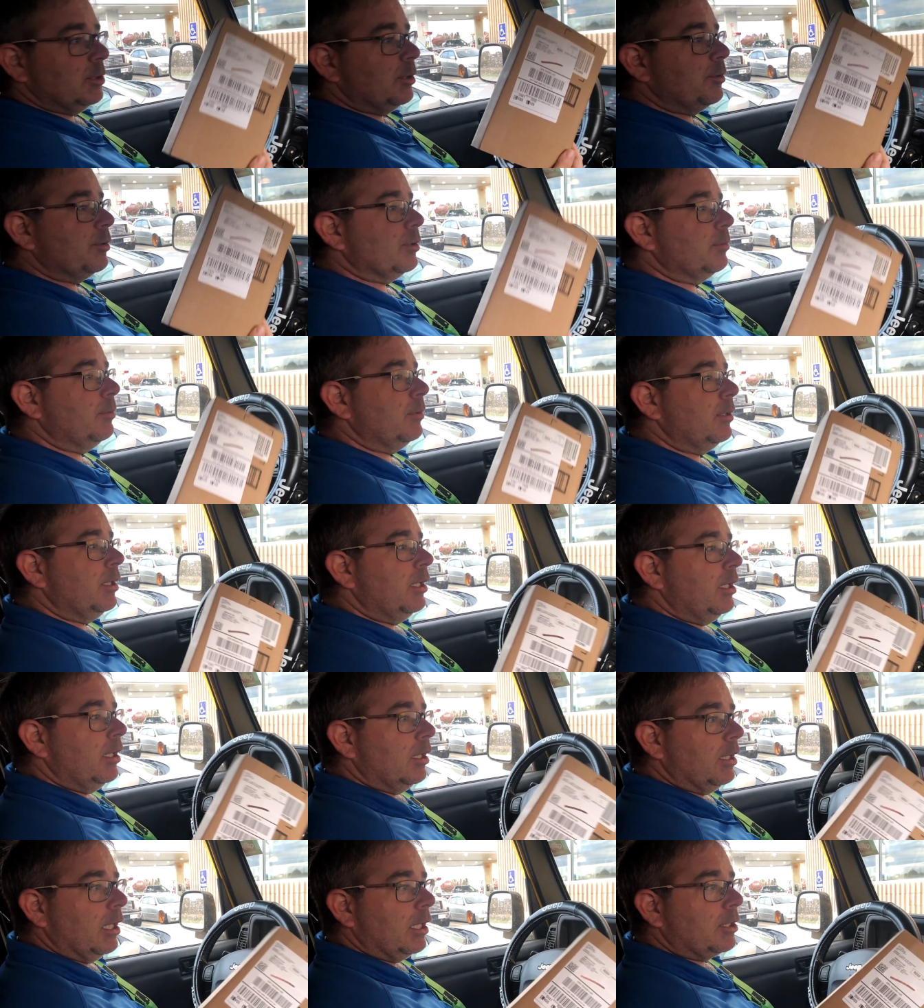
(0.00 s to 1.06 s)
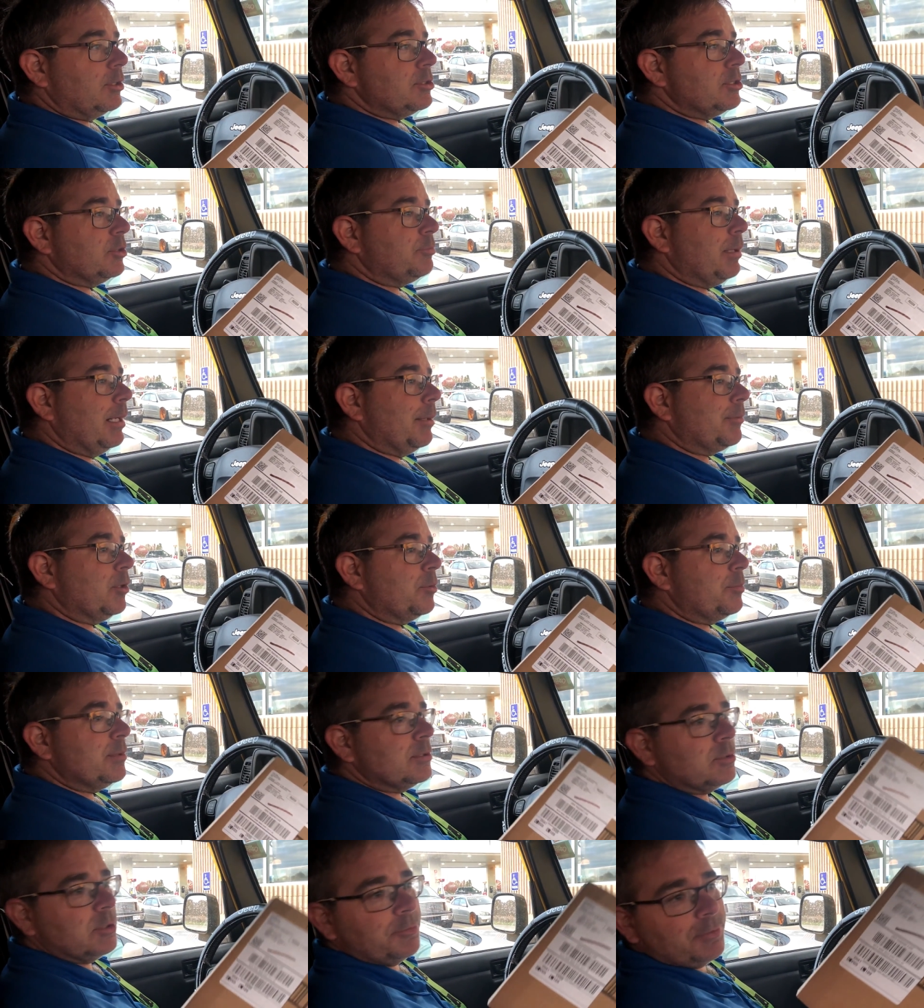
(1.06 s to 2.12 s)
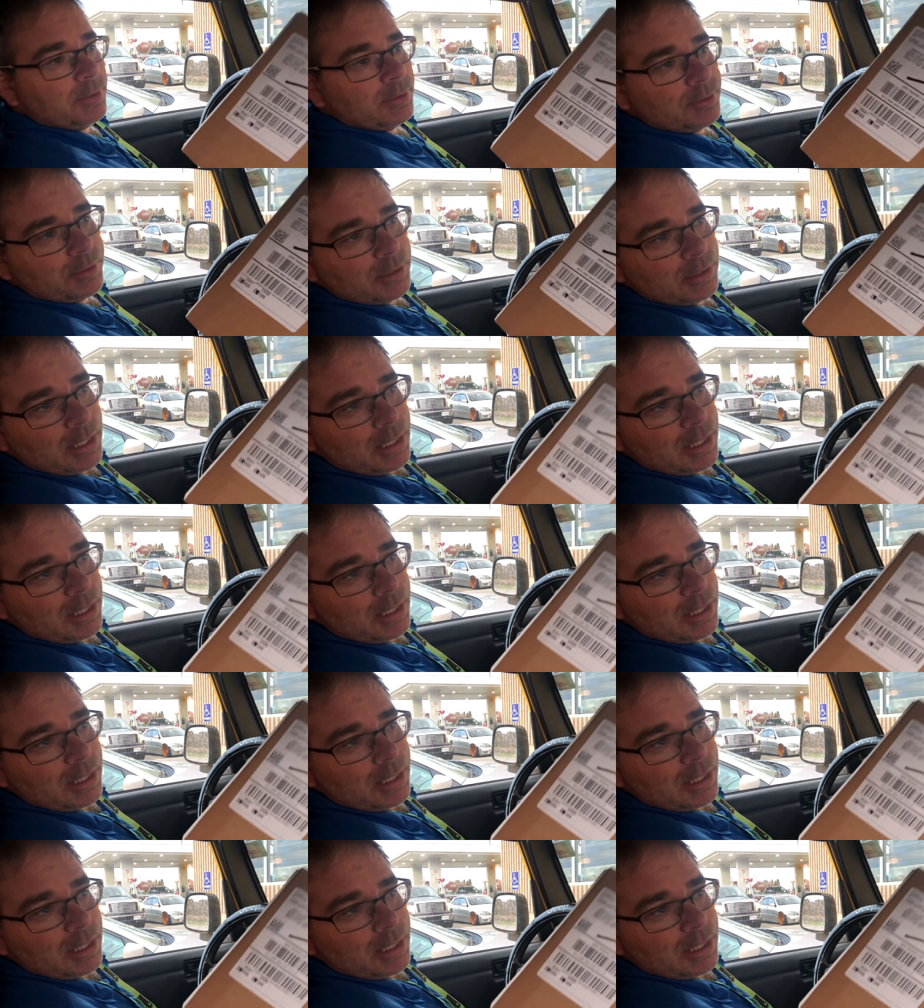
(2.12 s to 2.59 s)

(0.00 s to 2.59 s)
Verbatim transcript: So the locker just popped open. So if you the